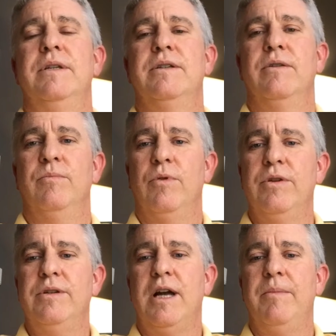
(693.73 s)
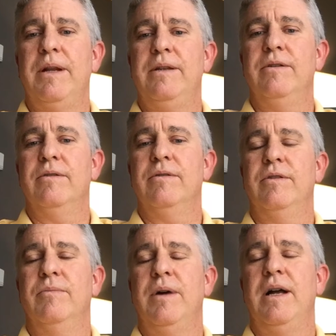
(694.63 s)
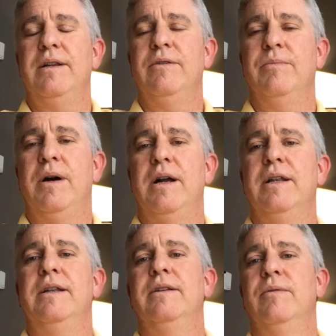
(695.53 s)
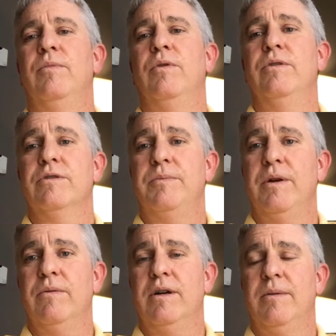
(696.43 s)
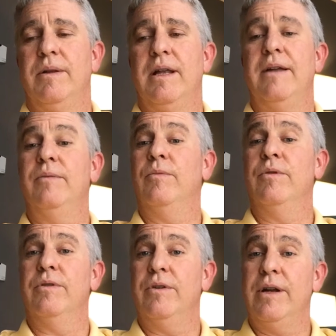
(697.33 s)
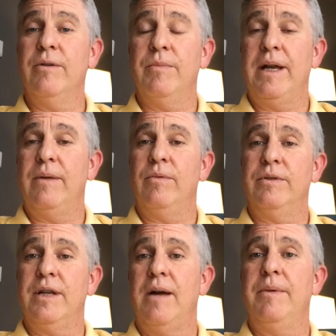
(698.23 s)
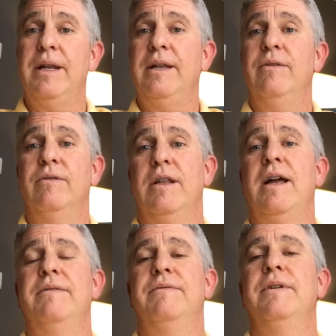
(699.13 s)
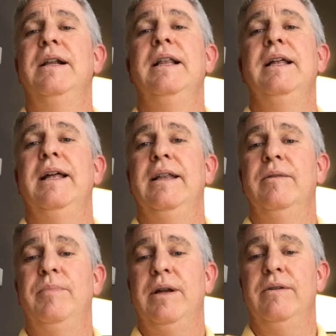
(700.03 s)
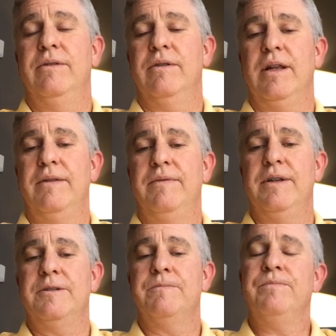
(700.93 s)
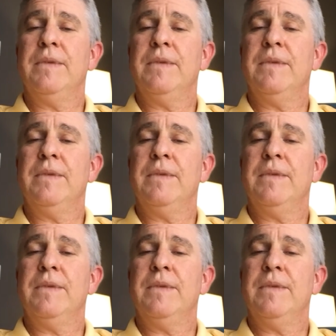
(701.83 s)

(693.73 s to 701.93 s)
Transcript: So the more you dominate your mind and your body, the more your spirit will come alive, the more your inner man will dominate your life, and the better your life is.